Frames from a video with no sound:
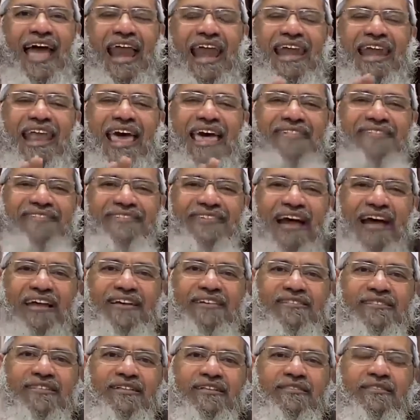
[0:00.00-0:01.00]
And less
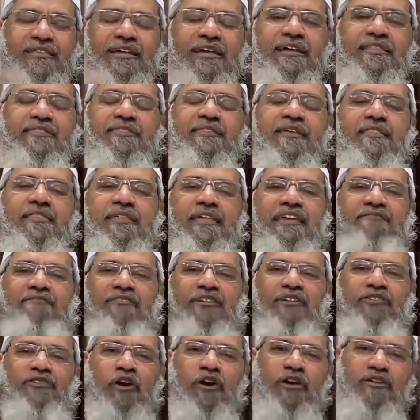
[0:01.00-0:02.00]
chances these
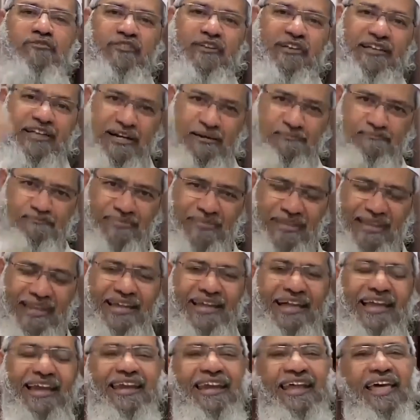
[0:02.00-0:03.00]
evil thoughts will come.
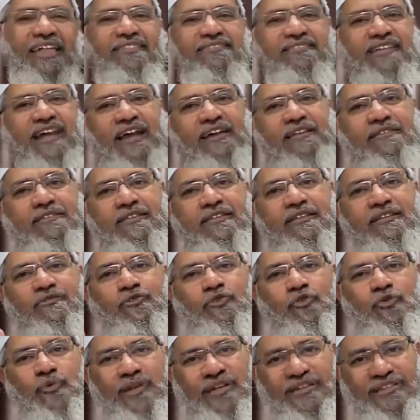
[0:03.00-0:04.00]
Less
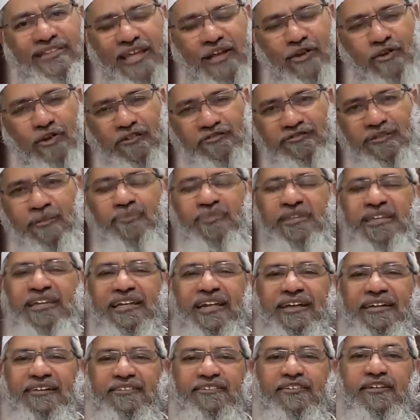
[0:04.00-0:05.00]
chances you will think of
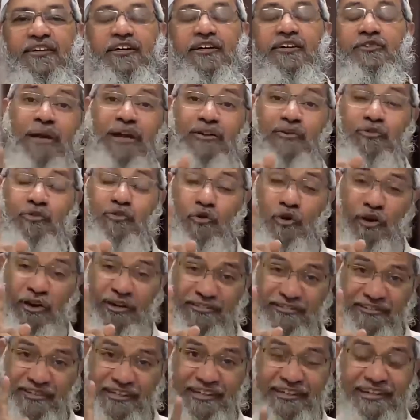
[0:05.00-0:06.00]
something else. But to
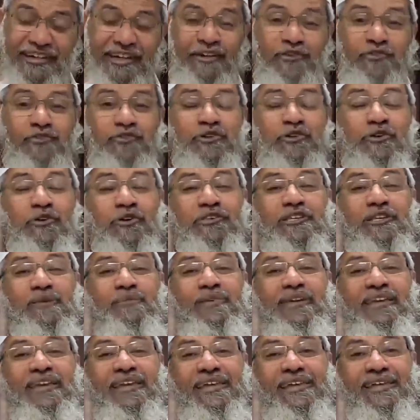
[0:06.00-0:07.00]
concentrate, if you know
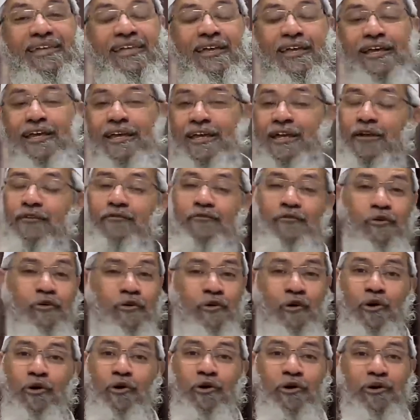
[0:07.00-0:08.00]
the meaning, if you
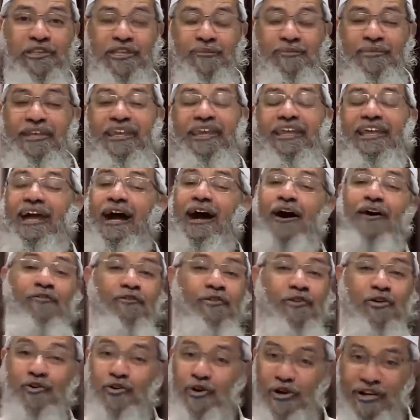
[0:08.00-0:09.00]
don't know the meaning,
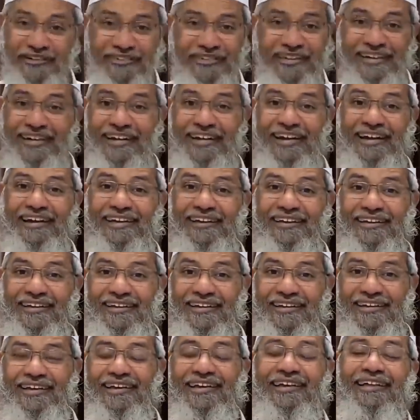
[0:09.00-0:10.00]
how will you concentrate?
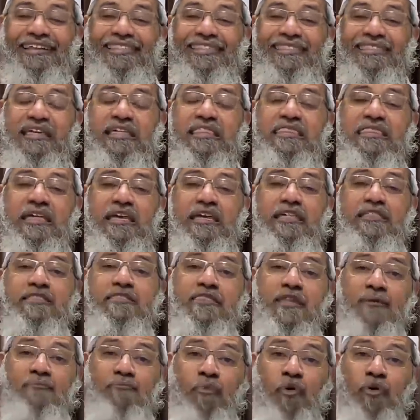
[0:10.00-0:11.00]
This
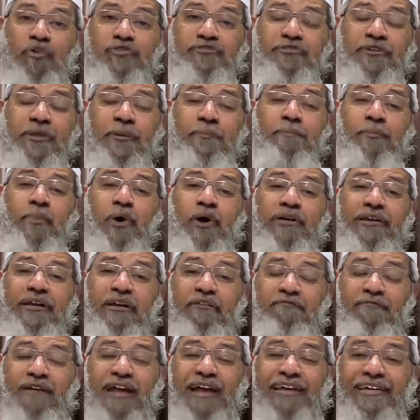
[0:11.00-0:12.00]
is the most
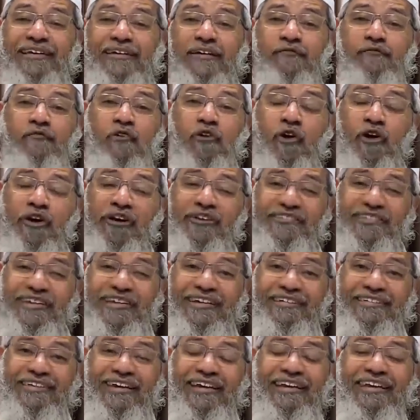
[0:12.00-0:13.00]
important factor for
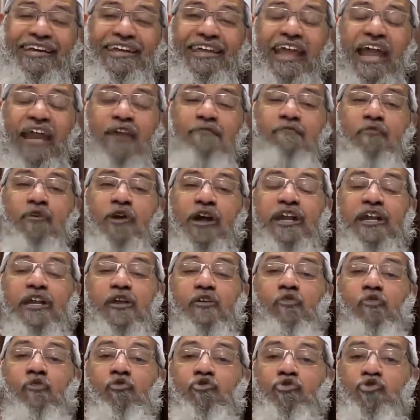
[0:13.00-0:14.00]
concentrating and for
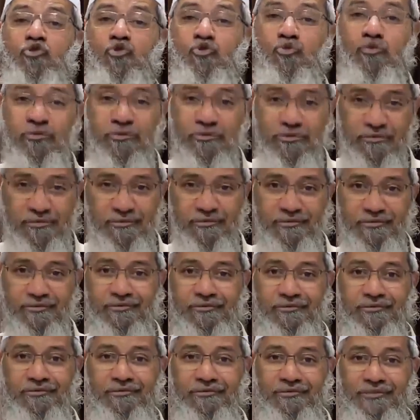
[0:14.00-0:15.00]
getting Khushoo
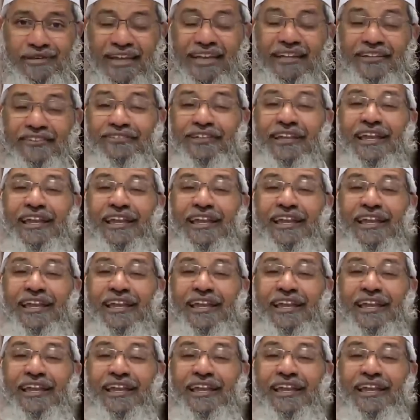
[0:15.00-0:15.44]
in